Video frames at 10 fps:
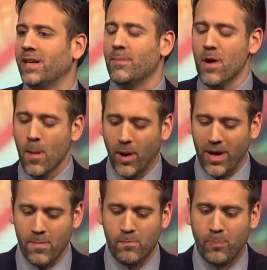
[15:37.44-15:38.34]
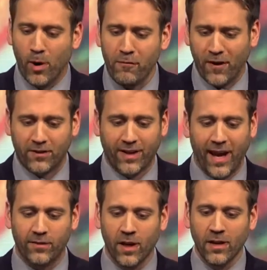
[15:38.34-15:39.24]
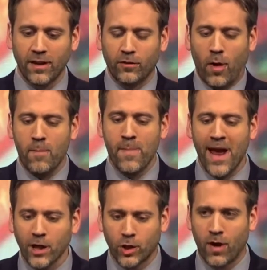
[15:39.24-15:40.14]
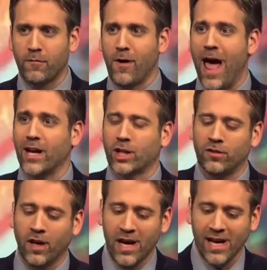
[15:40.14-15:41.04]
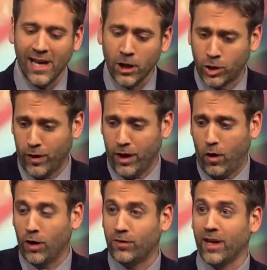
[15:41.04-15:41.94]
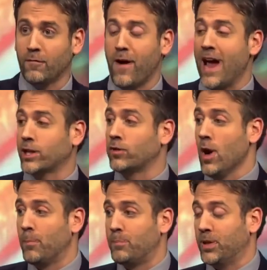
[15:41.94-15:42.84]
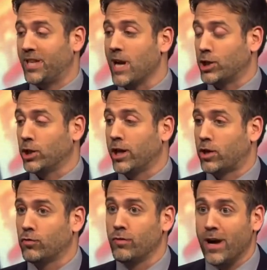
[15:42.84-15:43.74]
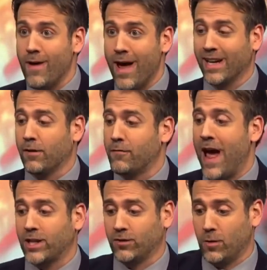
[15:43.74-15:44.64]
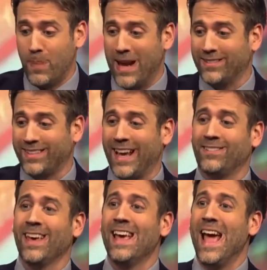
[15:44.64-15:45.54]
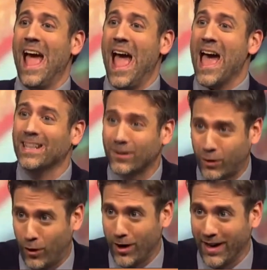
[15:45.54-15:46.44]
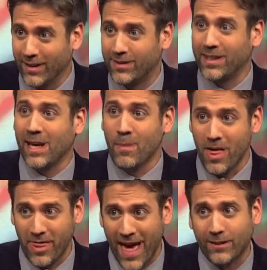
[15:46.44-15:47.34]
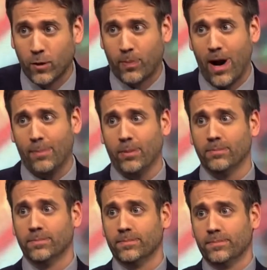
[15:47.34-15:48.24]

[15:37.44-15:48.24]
the team. But in Burfict's case, these are major infractions, injury-causing infractions, potentially career-ending infractions in Bennett's case, and it's hurting his team. That's a problem.